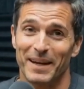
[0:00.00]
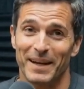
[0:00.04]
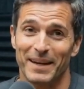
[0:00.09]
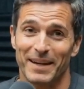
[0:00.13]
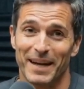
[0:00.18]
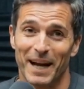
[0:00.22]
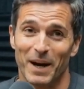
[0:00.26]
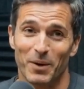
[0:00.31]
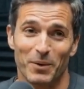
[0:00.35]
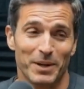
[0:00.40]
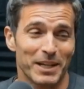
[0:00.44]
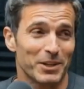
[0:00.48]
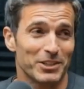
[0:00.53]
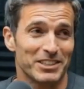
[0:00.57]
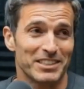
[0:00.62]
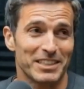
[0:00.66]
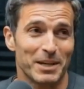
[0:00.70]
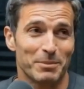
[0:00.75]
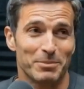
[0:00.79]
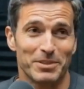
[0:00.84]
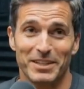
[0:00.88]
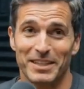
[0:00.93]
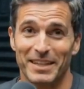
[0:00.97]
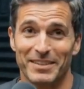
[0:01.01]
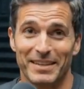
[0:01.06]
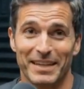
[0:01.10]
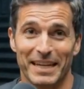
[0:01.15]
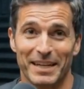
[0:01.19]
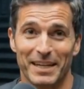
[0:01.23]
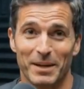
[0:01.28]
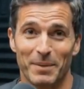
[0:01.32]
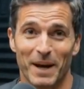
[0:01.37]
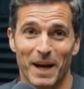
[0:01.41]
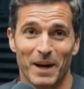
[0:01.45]
Now, here's something to
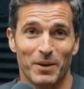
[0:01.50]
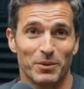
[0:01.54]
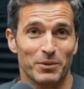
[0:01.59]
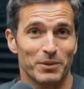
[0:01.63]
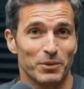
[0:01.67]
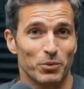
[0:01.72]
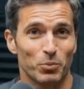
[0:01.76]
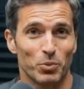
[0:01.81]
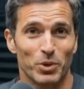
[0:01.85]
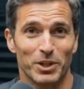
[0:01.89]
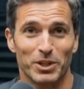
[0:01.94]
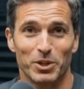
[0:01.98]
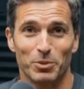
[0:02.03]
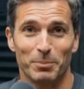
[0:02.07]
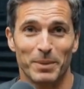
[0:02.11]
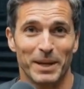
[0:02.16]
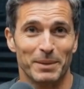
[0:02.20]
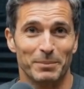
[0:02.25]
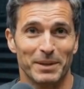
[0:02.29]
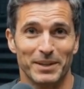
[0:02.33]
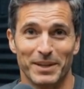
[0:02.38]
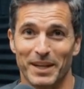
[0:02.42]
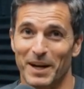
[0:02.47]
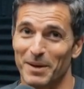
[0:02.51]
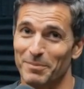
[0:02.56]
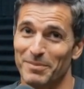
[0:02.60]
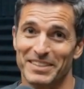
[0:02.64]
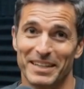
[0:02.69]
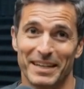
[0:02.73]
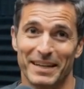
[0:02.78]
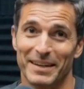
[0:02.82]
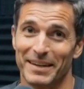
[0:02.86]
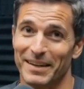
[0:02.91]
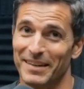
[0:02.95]
think about. When your payment comes
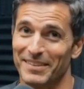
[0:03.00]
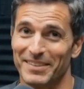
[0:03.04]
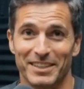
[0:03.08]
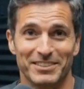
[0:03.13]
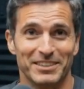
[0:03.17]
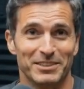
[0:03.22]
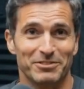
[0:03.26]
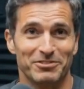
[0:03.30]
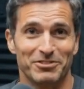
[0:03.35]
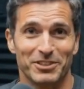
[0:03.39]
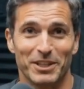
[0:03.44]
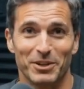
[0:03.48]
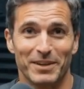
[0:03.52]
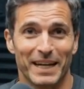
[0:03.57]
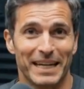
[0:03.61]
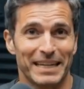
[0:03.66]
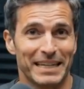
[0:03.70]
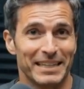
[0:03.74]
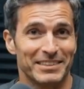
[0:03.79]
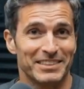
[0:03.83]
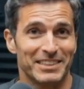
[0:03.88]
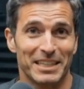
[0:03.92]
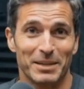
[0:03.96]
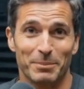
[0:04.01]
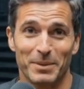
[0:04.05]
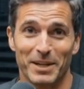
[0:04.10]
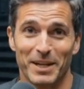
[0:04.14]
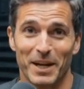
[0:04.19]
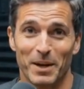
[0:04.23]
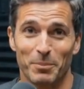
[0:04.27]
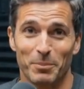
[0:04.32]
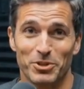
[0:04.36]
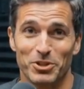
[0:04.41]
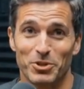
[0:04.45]
in, does it feel like it's keeping
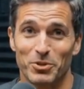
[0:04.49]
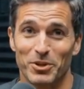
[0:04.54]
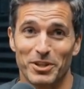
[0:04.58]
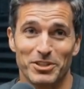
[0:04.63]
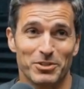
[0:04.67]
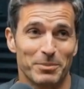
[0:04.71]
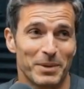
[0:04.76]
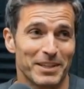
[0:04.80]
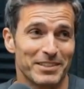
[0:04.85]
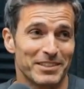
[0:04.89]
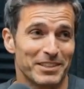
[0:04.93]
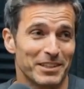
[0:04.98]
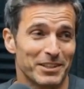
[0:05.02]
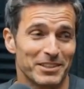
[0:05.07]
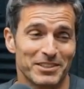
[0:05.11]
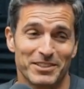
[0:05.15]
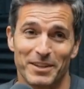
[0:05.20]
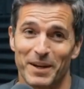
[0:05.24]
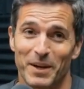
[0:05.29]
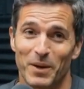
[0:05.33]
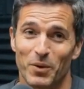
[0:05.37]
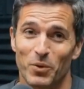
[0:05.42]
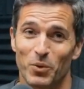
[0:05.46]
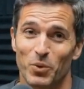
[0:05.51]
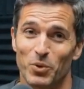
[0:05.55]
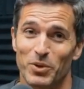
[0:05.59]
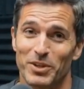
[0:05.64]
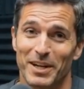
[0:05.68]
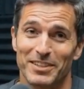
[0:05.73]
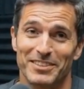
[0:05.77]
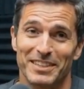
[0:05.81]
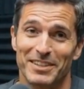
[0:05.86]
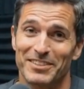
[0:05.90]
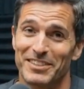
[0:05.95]
up with your expenses, or
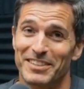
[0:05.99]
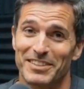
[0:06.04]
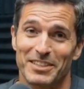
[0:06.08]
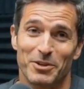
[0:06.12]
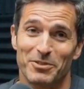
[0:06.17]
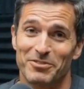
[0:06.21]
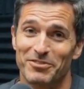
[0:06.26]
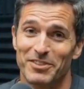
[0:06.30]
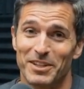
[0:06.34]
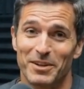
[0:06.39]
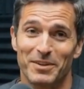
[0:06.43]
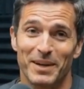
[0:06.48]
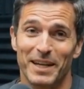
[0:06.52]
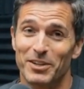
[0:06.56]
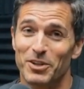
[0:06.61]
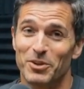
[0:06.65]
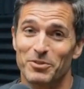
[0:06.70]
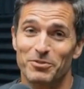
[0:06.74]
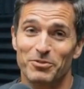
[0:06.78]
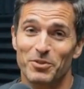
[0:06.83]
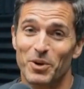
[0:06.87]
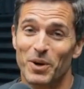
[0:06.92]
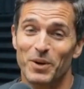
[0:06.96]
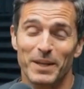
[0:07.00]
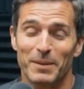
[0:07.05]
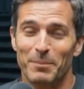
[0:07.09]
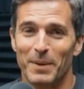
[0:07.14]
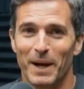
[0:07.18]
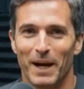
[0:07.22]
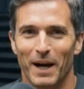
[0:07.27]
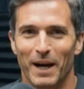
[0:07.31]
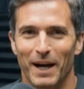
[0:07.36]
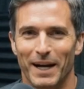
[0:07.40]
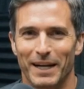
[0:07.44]
does it still feel like you're falling
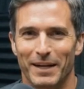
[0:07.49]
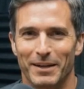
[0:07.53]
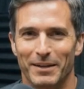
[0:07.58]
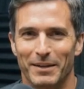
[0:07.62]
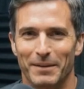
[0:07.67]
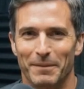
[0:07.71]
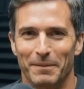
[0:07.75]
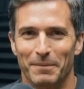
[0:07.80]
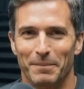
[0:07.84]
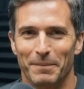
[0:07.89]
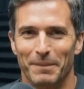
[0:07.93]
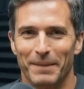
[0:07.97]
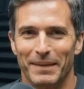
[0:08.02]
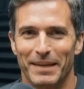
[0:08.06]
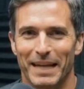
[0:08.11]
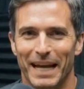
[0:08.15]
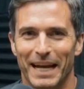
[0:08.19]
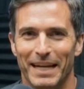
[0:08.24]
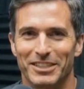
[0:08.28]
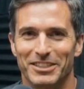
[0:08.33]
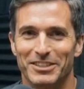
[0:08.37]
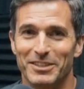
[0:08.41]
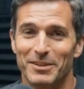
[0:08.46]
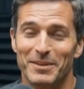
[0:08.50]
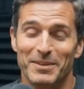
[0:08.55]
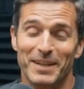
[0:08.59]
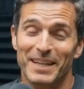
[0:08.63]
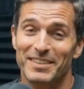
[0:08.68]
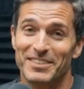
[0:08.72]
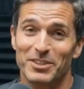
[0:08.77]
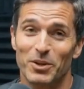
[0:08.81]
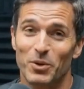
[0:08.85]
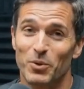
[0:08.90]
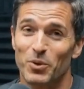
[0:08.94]
behind? Next,
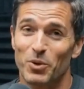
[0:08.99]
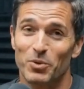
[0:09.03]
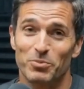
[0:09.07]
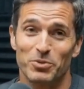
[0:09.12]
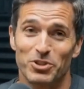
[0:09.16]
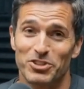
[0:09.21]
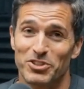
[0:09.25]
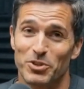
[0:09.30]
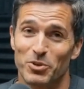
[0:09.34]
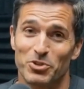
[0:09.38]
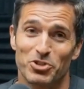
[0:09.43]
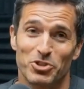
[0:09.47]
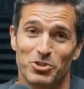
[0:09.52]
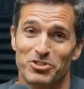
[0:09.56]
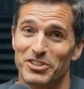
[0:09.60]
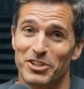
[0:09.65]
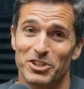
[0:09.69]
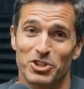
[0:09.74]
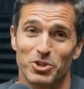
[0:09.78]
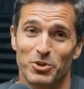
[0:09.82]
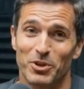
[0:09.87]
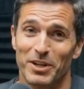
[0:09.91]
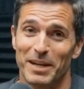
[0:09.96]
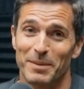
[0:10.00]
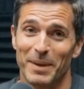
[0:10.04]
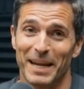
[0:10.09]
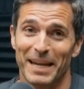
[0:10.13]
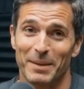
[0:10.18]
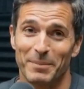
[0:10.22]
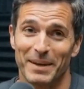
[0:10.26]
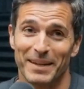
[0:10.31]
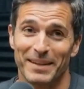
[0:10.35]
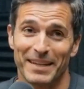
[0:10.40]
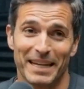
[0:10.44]
let's go over Social Security
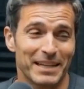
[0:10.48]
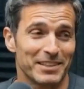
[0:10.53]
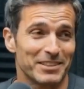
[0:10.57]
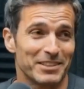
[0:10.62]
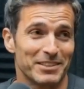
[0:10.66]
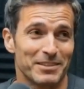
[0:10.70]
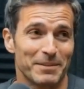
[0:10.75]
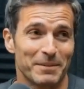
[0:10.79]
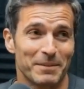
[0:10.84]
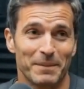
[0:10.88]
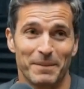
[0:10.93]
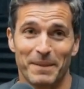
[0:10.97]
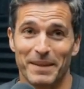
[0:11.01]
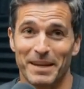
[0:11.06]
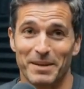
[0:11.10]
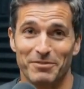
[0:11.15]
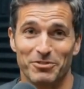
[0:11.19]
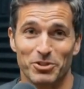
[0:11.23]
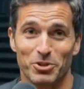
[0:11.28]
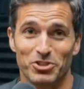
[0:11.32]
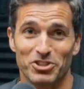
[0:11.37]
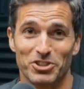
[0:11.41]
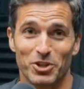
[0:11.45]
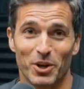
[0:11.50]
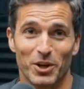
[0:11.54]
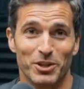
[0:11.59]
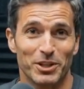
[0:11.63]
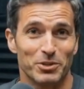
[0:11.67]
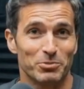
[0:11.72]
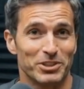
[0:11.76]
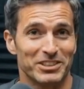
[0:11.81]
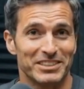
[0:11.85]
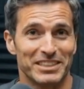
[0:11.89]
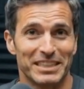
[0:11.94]
payment dates. If you
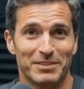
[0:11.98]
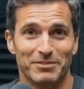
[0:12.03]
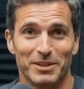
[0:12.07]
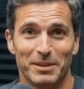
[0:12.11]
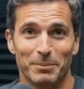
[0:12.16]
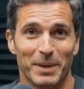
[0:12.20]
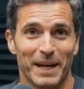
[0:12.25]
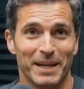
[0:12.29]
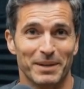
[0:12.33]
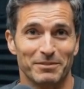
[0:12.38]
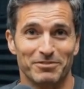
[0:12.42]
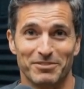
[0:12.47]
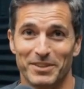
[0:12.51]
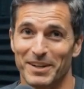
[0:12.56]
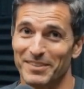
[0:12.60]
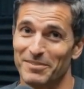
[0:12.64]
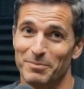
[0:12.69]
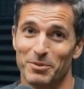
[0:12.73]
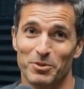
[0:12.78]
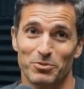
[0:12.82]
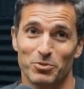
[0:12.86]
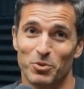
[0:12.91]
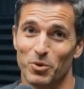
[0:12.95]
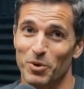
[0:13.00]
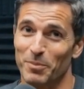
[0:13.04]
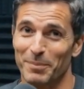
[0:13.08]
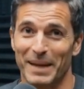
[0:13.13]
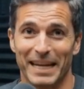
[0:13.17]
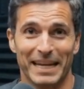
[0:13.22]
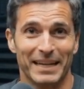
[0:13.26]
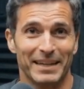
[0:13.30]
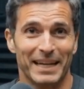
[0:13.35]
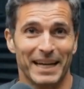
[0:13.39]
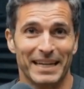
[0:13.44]
started receiving benefits before
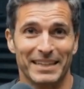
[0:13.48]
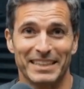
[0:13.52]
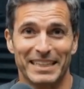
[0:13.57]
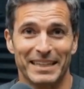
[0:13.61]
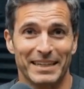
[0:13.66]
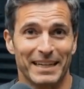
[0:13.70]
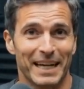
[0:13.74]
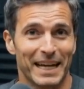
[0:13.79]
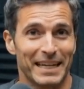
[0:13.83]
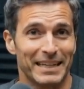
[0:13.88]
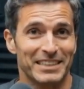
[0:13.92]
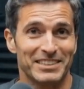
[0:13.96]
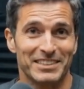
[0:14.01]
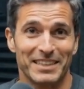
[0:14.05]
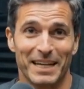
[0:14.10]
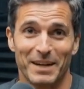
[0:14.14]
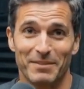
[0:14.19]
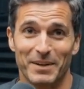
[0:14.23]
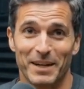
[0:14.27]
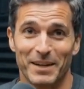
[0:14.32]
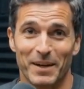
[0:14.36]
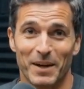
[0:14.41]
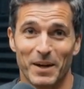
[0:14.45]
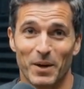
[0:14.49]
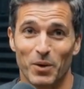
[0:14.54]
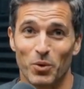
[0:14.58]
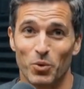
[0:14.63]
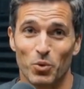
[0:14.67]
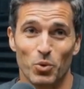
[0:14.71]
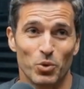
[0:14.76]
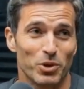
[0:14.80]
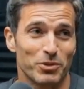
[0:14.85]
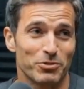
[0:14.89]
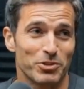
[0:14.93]
May 1997,
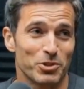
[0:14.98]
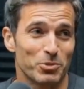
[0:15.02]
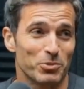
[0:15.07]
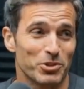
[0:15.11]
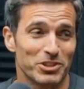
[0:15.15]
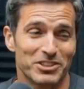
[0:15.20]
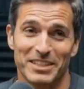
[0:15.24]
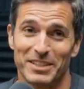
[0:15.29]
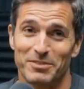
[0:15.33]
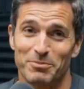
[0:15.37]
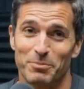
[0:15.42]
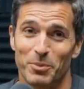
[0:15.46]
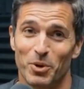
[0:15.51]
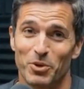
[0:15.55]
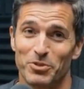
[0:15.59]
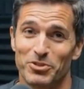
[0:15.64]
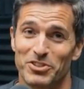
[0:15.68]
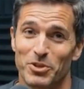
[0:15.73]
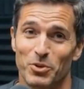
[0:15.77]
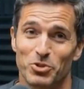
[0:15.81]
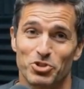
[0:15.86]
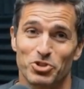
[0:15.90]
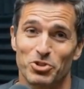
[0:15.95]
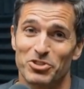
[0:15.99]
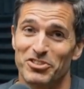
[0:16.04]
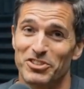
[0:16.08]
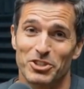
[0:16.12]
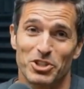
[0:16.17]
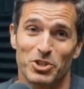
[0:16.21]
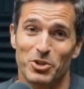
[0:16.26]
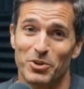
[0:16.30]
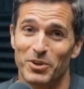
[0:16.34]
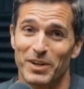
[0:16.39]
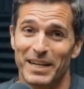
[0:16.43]
or if you receive both Social
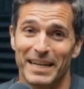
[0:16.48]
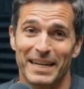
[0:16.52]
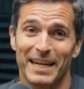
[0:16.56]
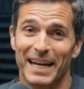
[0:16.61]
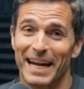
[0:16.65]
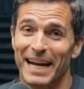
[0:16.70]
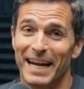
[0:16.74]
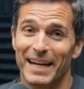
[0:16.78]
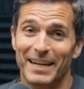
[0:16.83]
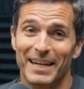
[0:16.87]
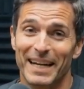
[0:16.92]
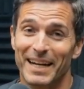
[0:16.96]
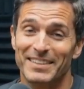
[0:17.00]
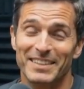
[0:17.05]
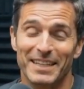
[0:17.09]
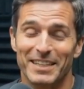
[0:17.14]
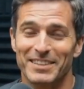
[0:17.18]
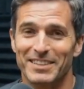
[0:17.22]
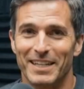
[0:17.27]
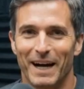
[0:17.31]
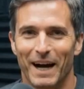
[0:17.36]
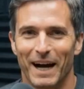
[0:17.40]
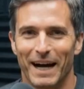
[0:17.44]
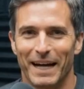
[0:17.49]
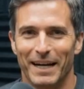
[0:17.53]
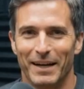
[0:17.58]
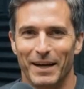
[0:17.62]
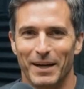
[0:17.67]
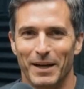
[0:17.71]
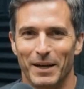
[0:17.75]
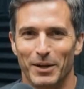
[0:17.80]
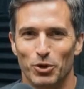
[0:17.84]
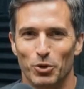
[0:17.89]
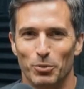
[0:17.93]
Security and SSI,
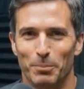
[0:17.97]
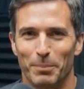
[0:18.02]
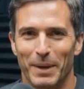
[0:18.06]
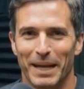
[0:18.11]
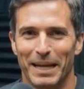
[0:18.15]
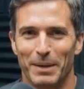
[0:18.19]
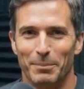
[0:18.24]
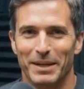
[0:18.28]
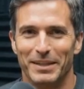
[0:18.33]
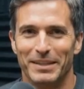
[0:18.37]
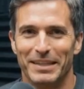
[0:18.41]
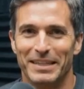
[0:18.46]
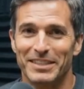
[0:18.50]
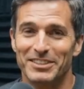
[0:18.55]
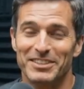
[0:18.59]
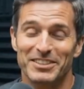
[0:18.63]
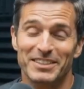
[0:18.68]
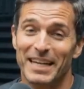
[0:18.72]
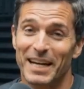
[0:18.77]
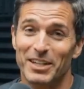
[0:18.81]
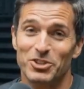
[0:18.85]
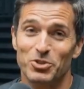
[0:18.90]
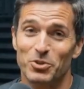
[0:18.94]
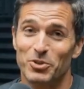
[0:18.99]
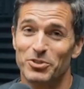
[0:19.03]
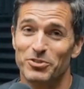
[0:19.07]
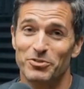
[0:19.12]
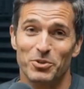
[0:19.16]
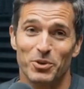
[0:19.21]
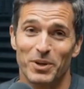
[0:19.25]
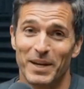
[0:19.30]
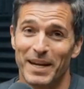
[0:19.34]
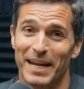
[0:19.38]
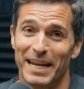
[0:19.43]
your payment is scheduled
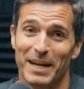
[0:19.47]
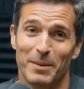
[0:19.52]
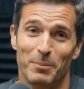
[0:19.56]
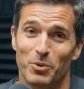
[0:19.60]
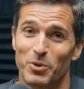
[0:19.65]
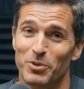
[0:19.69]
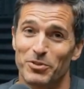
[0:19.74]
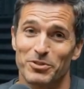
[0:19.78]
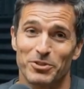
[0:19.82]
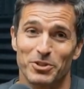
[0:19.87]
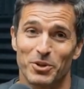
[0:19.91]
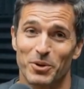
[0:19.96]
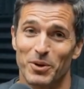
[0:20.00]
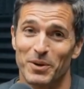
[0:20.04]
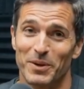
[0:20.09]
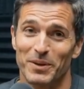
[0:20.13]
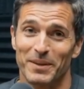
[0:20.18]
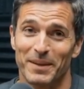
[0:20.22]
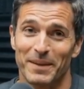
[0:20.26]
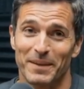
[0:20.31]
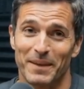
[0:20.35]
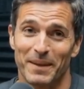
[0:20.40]
for April 3rd.